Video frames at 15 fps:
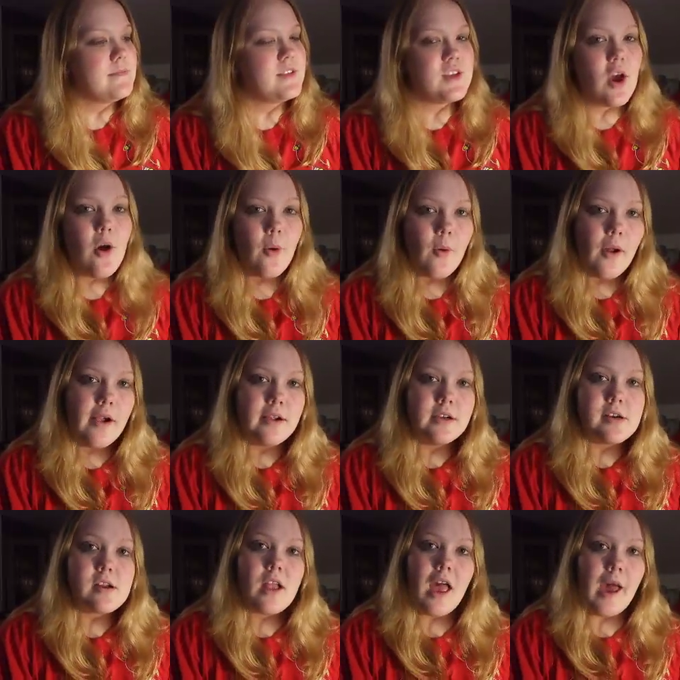So,
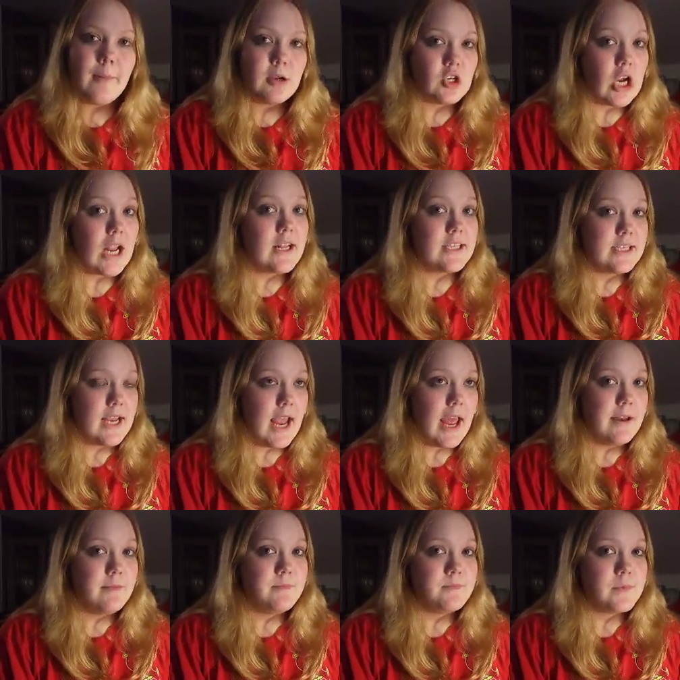I'm going to try this
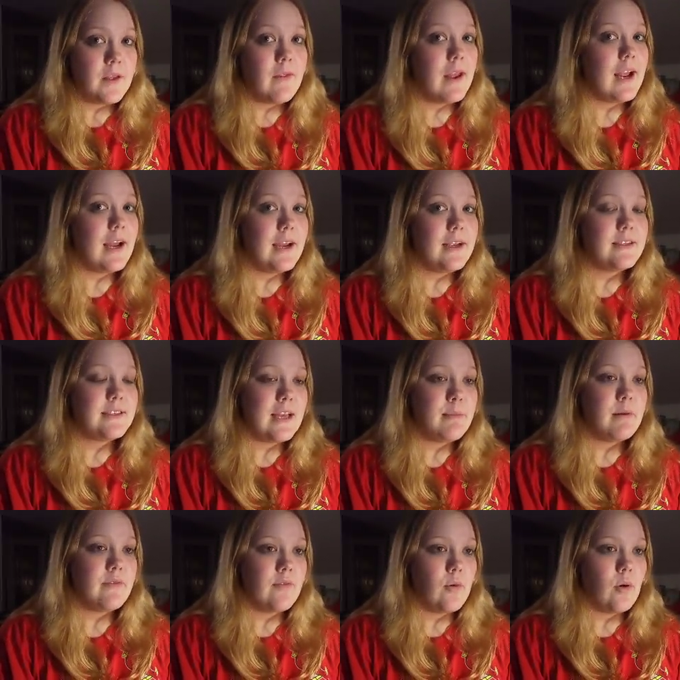again. Like I said
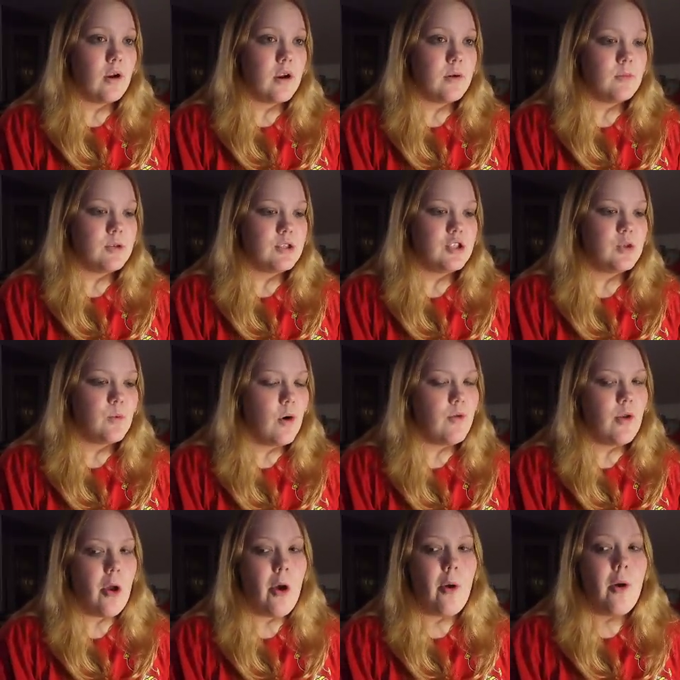before, which you won't
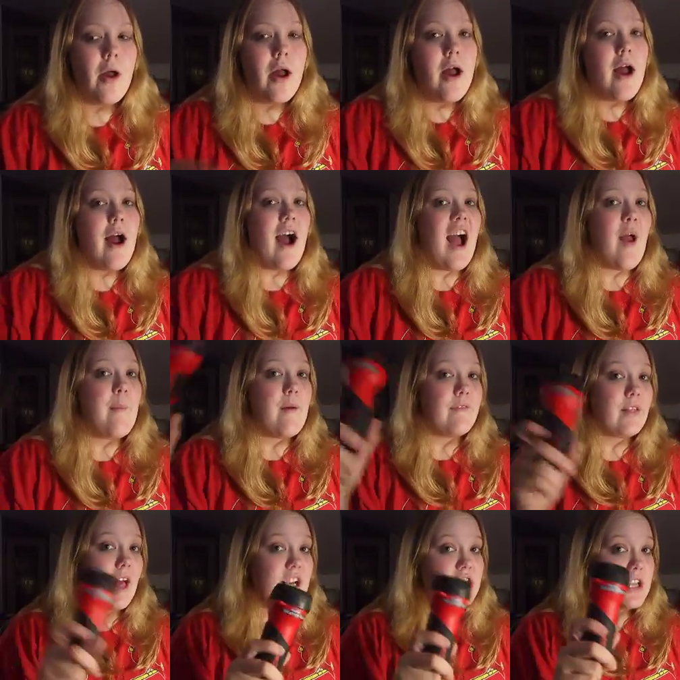know, I have my
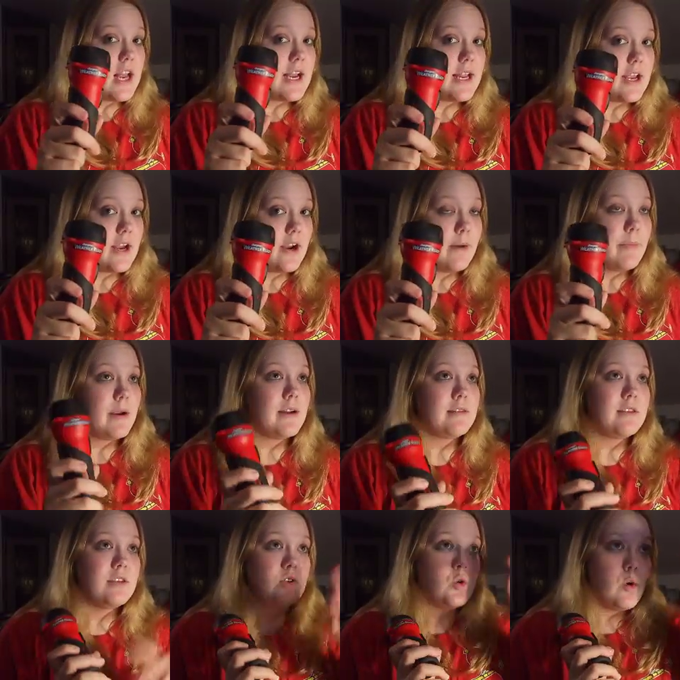flashlight here because
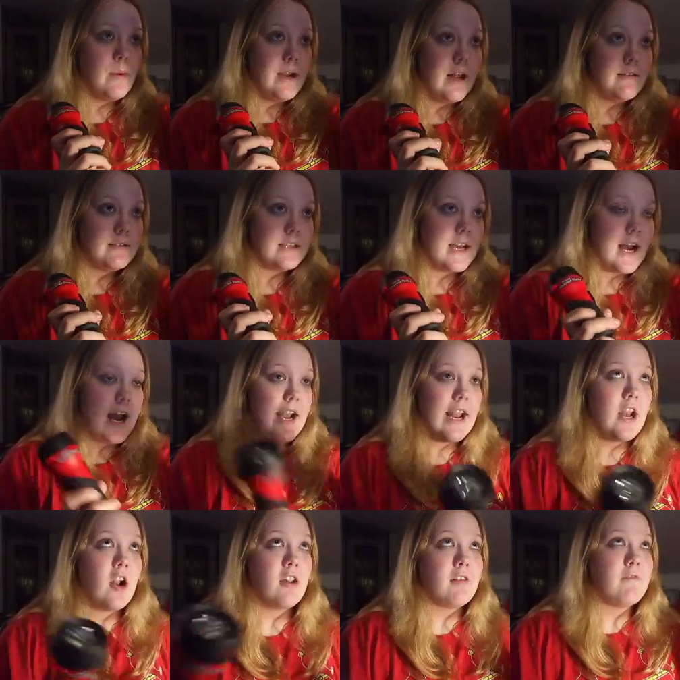it's storming outside
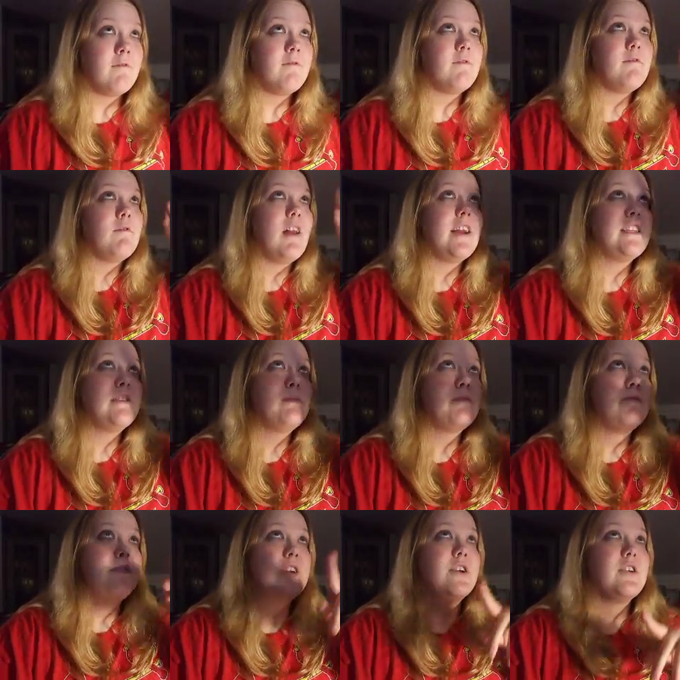and our lights have been
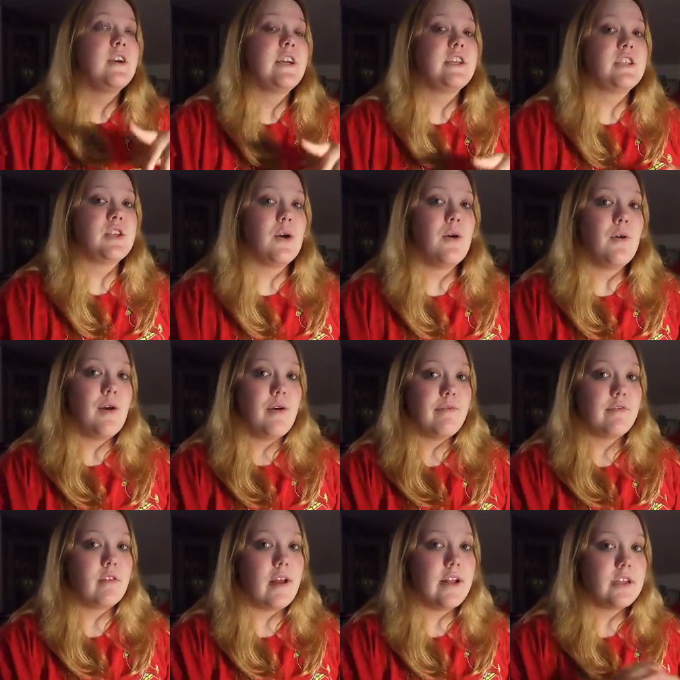flickering so
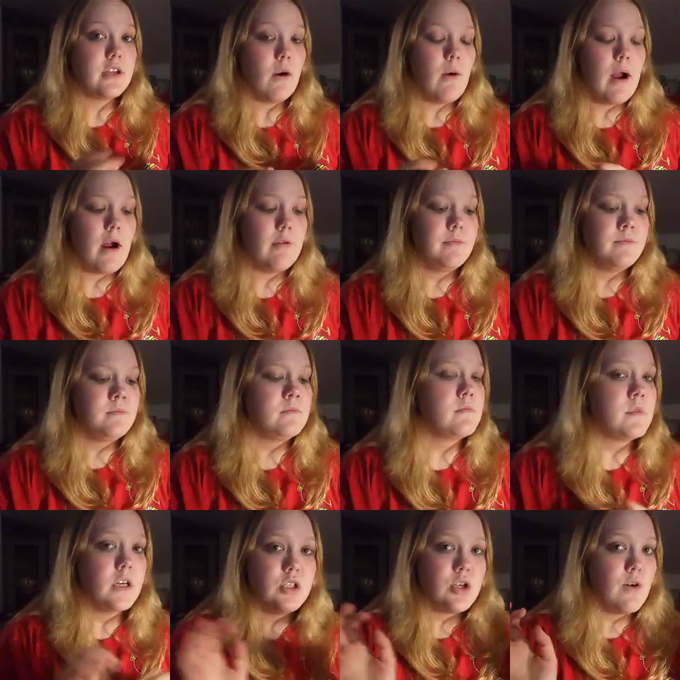if the lights go out,
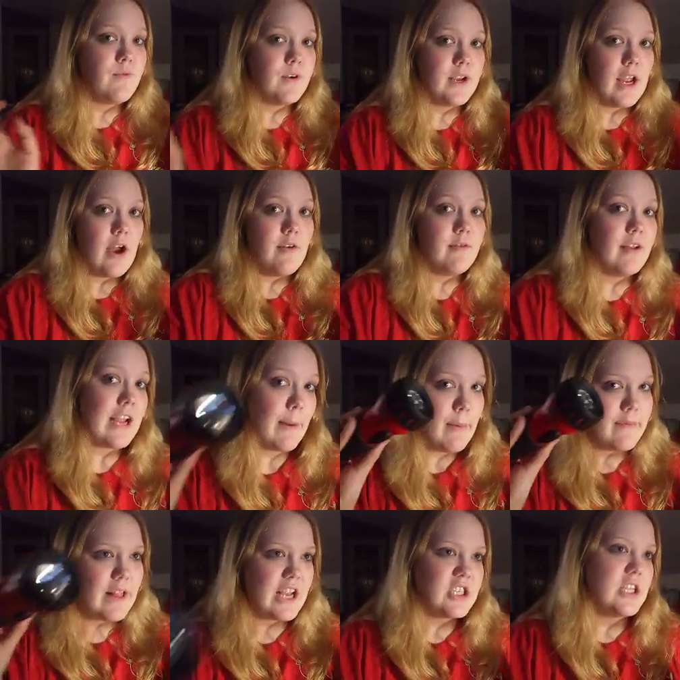don't freak out, I got my
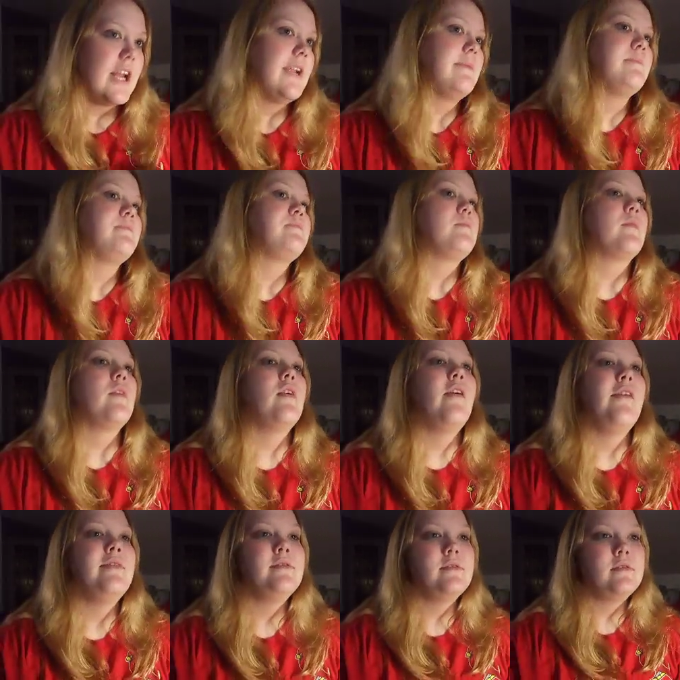flashlight.
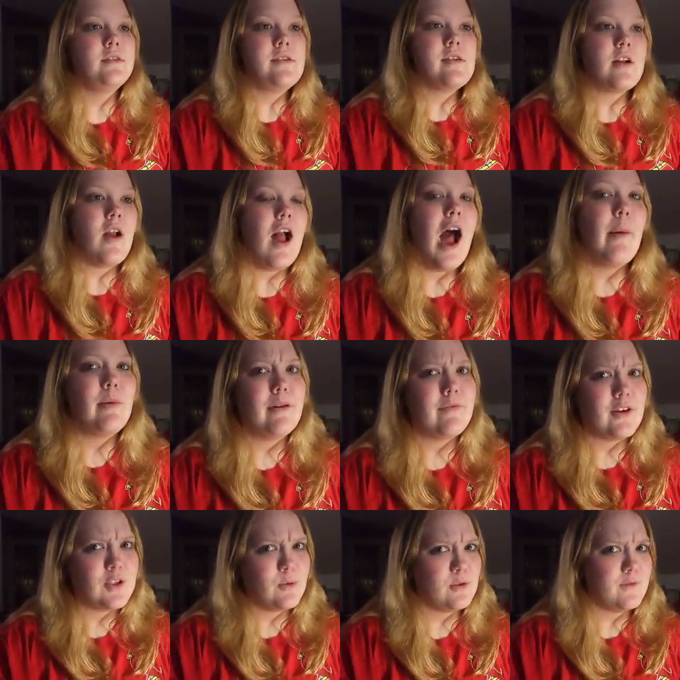I'll be the
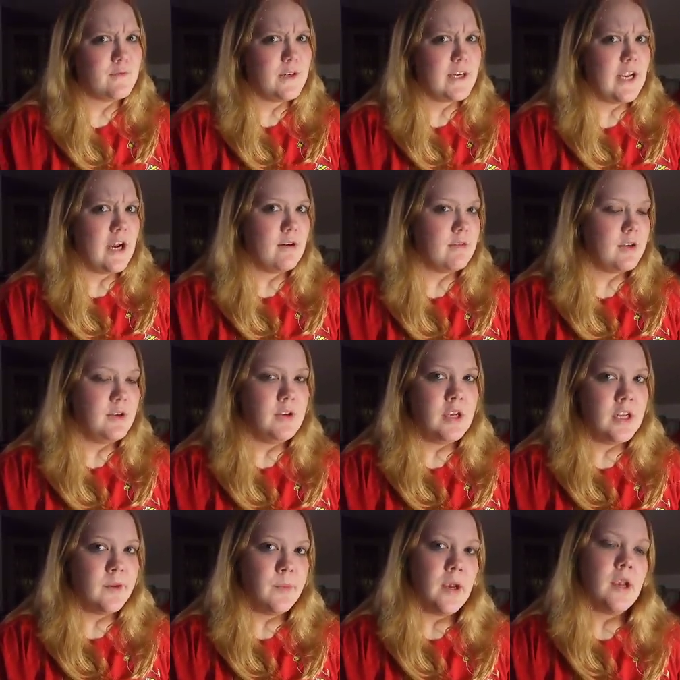first one to freak out. Are you
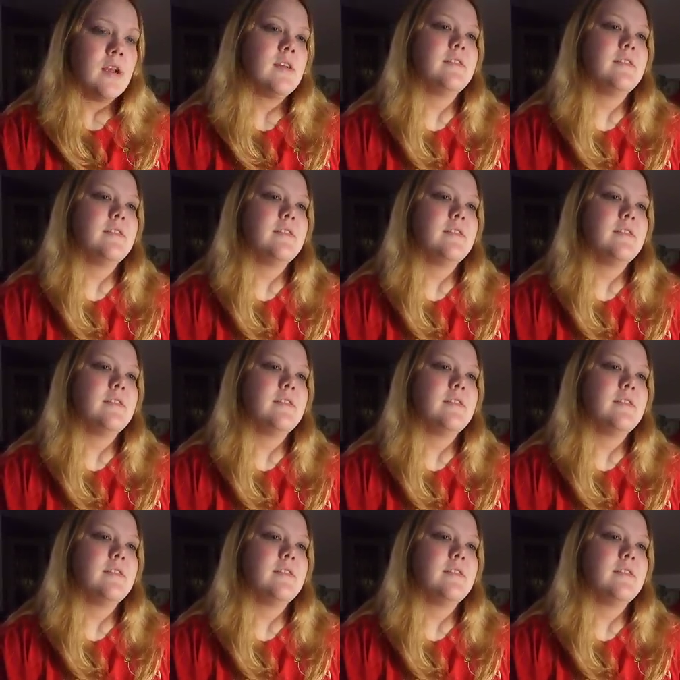kidding me?